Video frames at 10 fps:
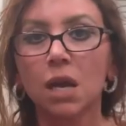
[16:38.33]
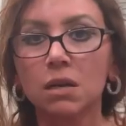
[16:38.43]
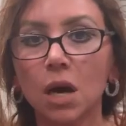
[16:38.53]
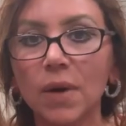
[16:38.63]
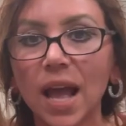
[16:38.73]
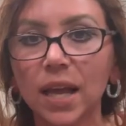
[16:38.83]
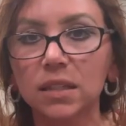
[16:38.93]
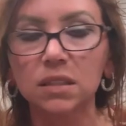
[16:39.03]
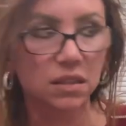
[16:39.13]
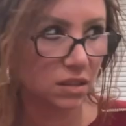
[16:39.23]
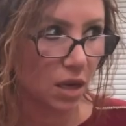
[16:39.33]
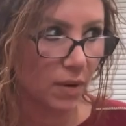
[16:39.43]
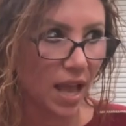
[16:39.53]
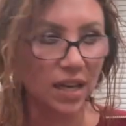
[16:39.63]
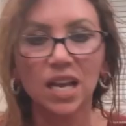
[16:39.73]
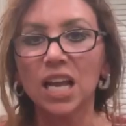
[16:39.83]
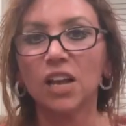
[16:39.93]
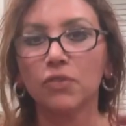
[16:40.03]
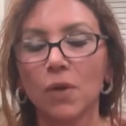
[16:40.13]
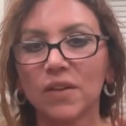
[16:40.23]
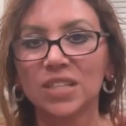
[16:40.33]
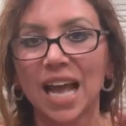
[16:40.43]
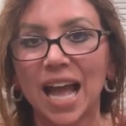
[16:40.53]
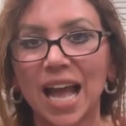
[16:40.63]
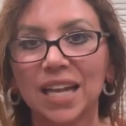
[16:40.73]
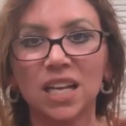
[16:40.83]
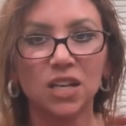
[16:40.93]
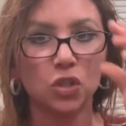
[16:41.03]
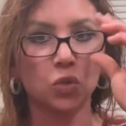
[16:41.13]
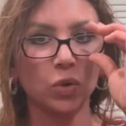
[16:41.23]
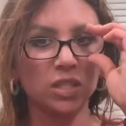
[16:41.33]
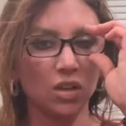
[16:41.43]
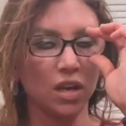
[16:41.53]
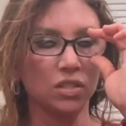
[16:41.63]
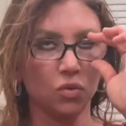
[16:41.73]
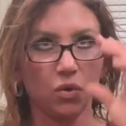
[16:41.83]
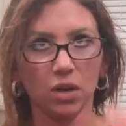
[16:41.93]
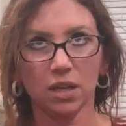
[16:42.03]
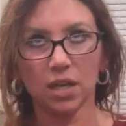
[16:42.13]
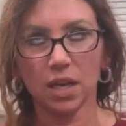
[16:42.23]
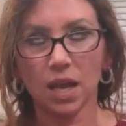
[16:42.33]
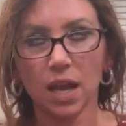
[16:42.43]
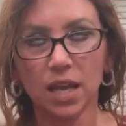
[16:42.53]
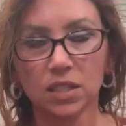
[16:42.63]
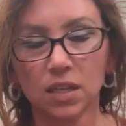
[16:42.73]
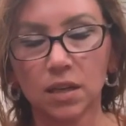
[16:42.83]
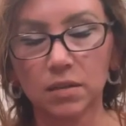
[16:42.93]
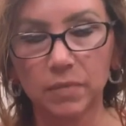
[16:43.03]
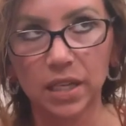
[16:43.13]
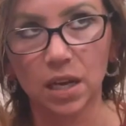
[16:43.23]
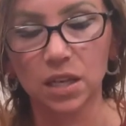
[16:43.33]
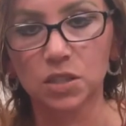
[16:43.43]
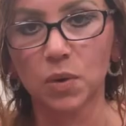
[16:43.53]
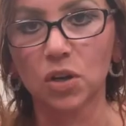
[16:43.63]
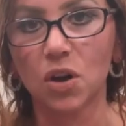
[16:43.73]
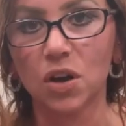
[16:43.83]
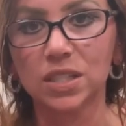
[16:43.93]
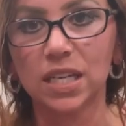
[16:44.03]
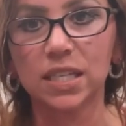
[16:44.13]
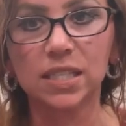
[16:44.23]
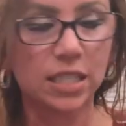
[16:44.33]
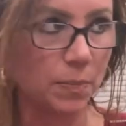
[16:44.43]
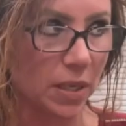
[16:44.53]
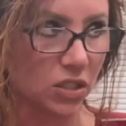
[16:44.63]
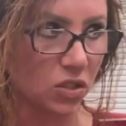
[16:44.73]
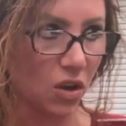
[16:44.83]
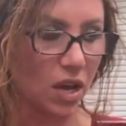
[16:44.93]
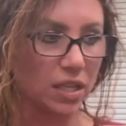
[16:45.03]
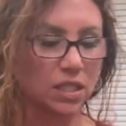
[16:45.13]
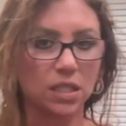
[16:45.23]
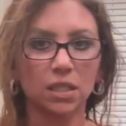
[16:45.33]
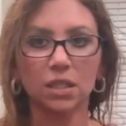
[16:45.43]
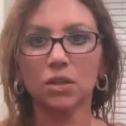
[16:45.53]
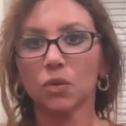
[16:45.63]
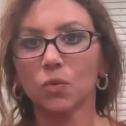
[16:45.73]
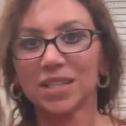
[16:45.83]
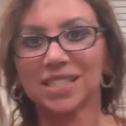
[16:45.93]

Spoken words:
go ahead. Go ahead. If you have to add soy sauce or, as my youngest one calls it, dipping sauce. One